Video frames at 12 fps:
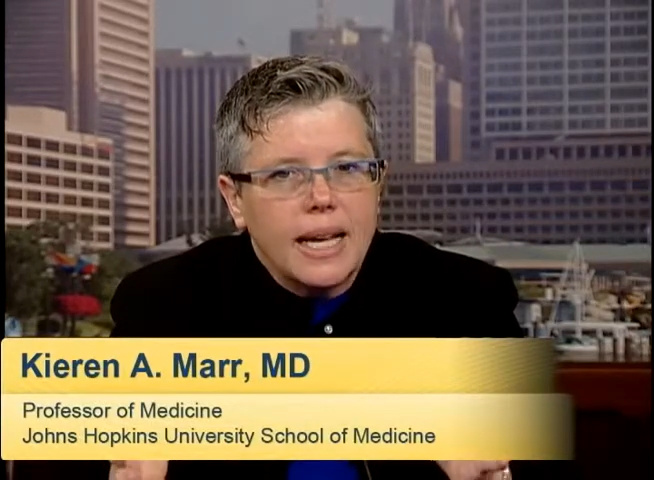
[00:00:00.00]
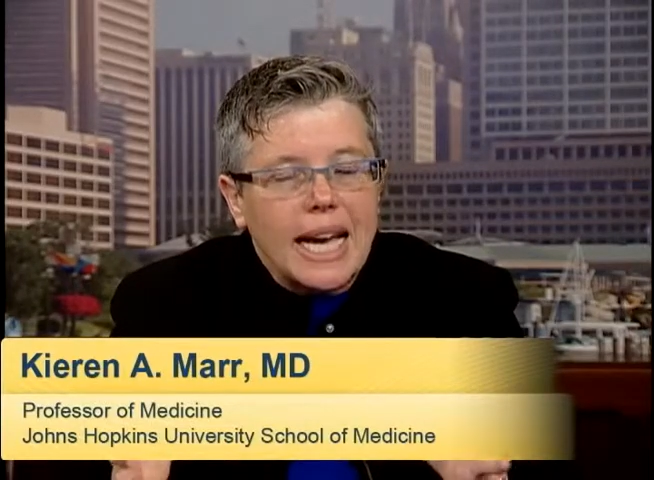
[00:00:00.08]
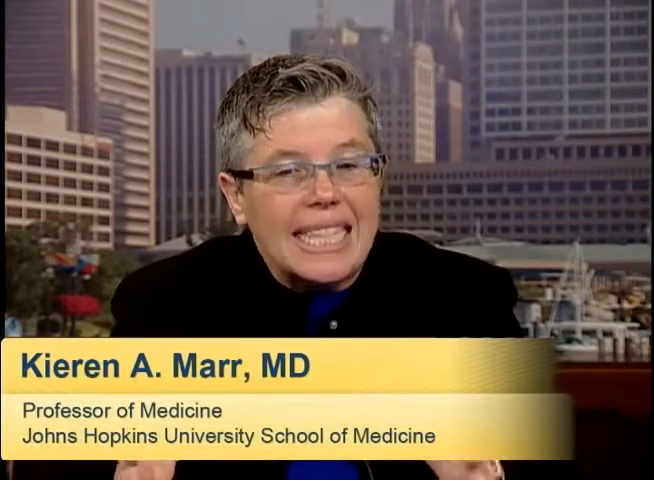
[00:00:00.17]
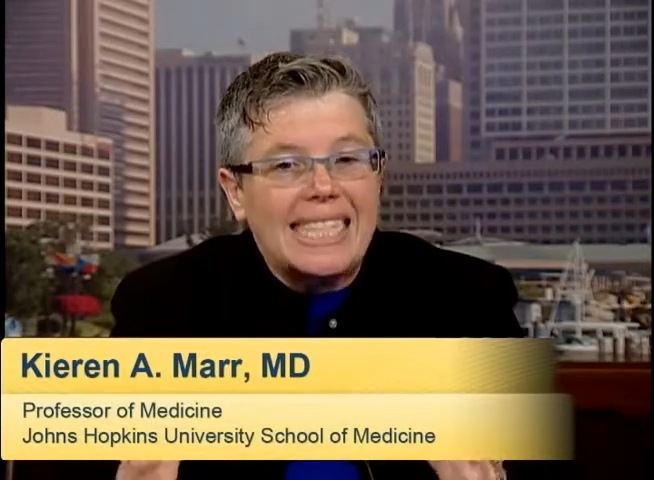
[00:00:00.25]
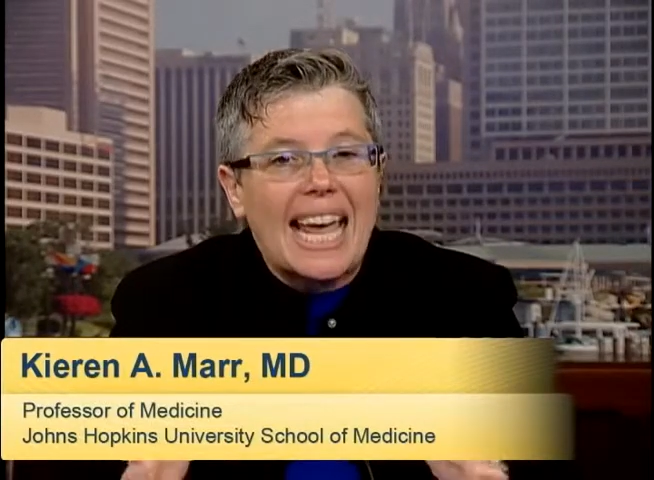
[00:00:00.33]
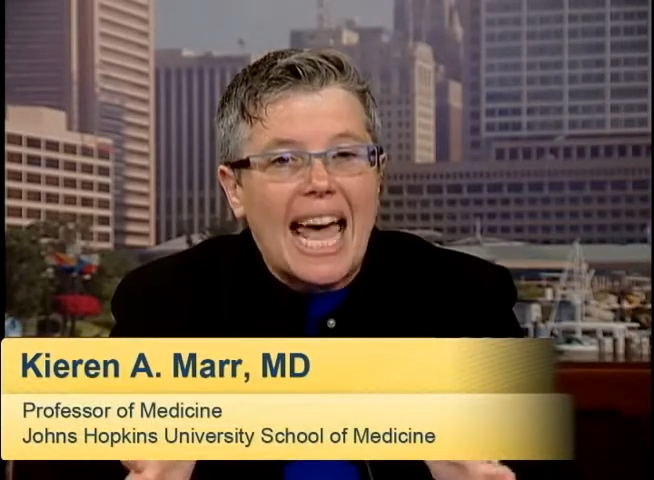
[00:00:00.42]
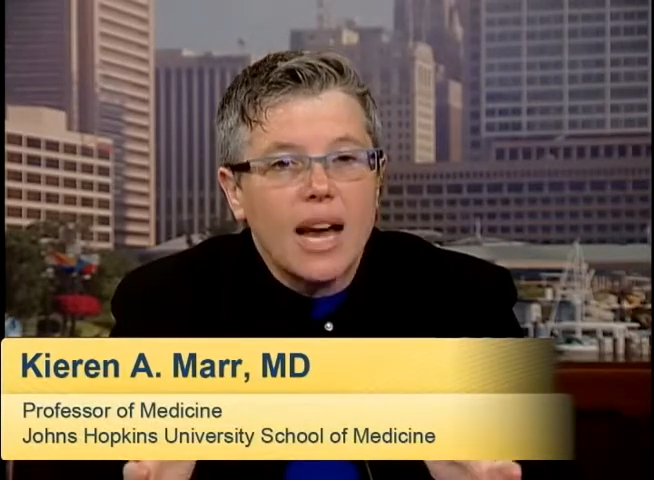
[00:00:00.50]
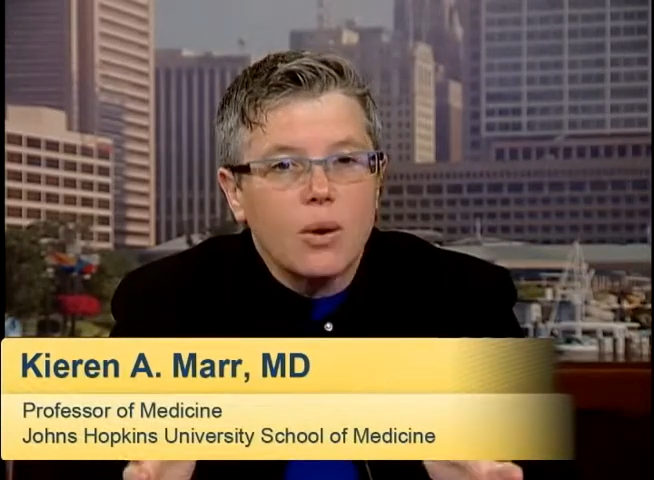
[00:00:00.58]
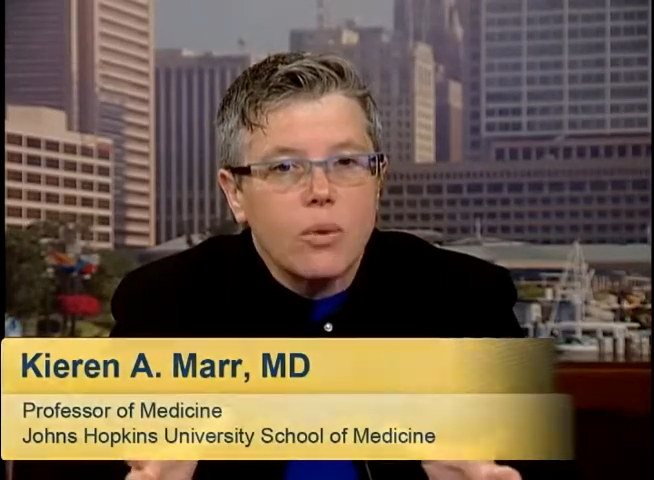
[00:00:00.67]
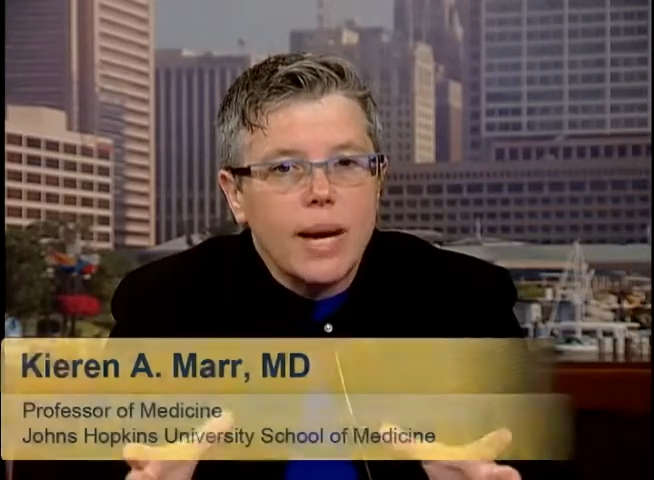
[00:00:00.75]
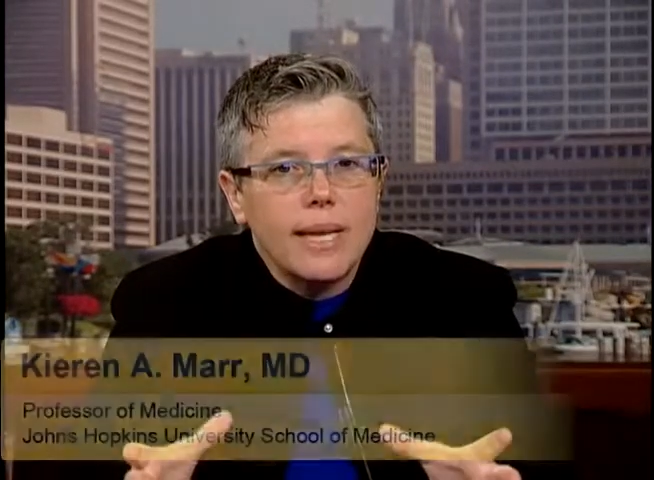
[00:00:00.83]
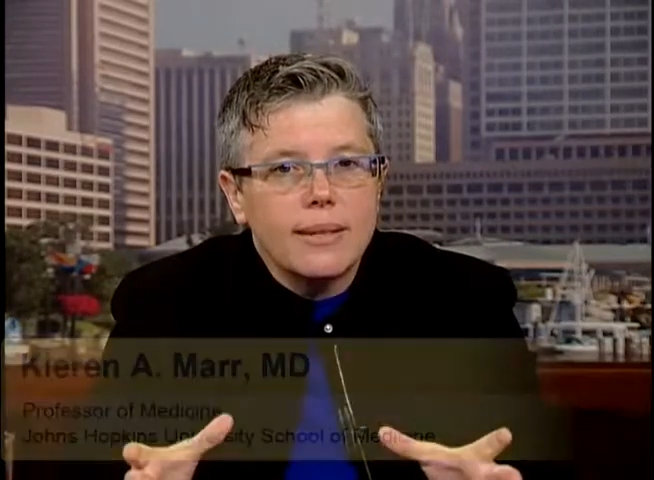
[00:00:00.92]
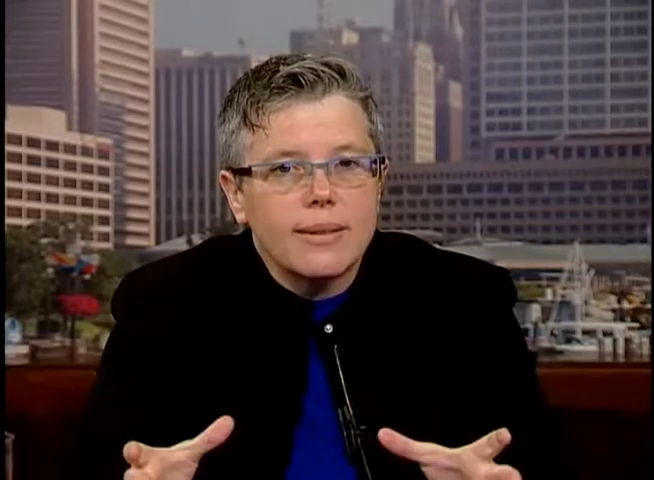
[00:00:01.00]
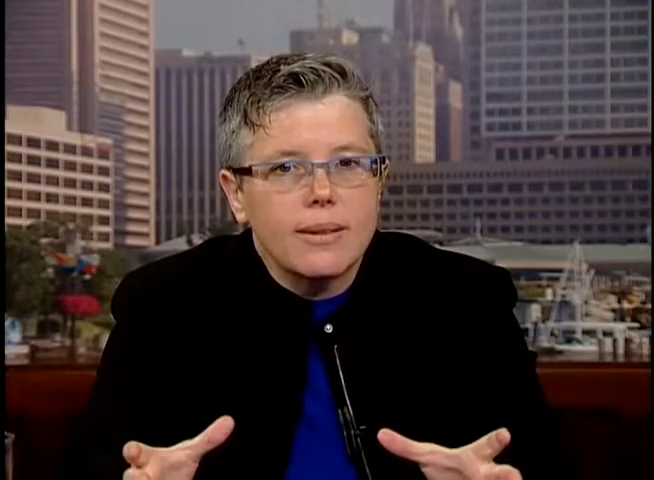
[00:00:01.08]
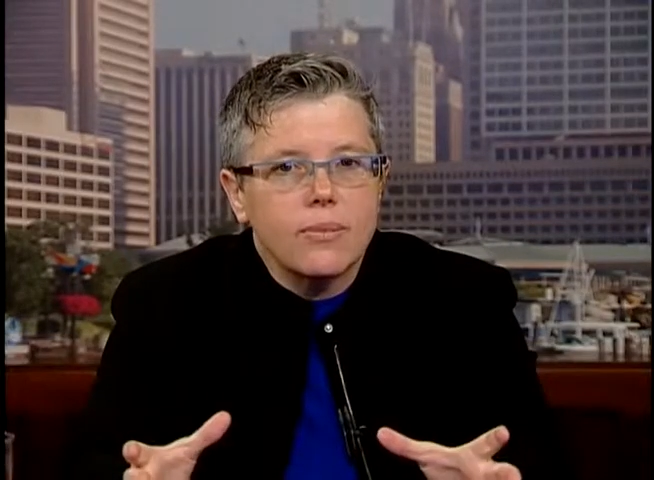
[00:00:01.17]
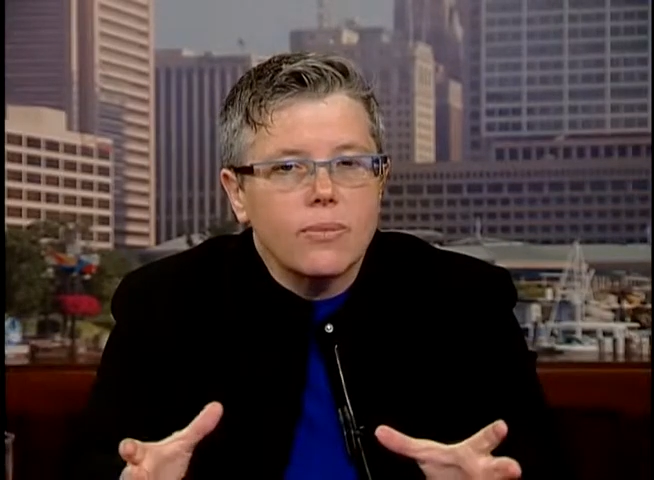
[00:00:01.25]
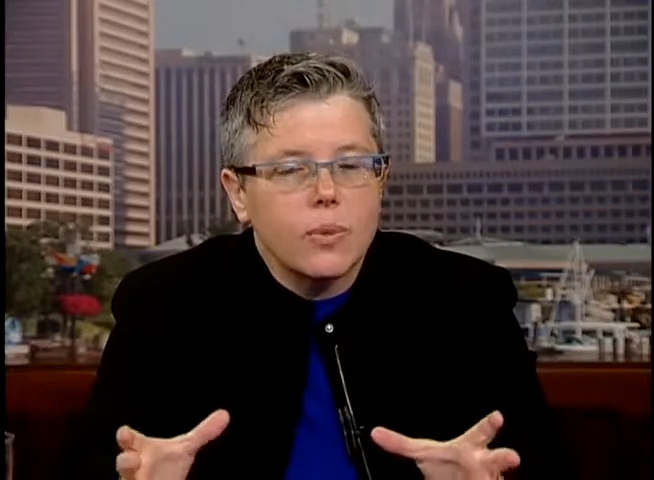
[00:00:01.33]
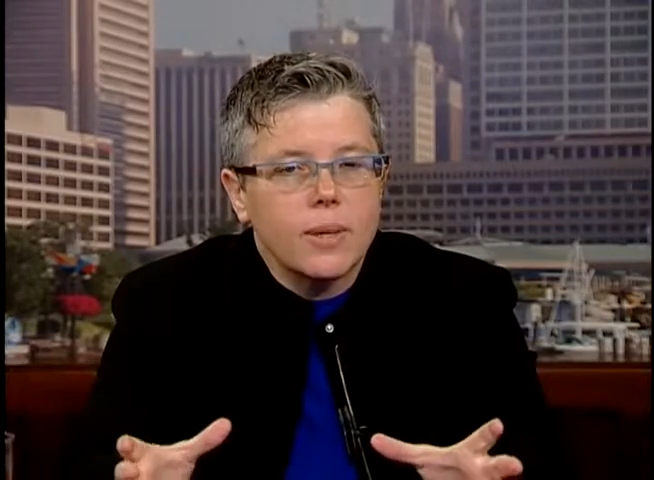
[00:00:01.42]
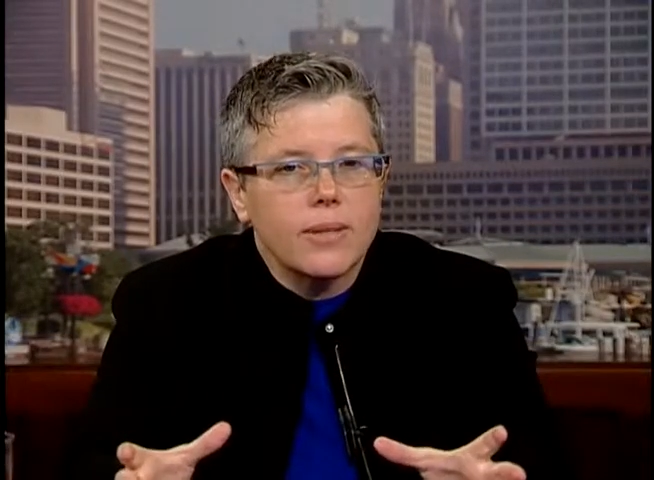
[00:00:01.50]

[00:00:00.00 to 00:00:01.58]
attack rates, for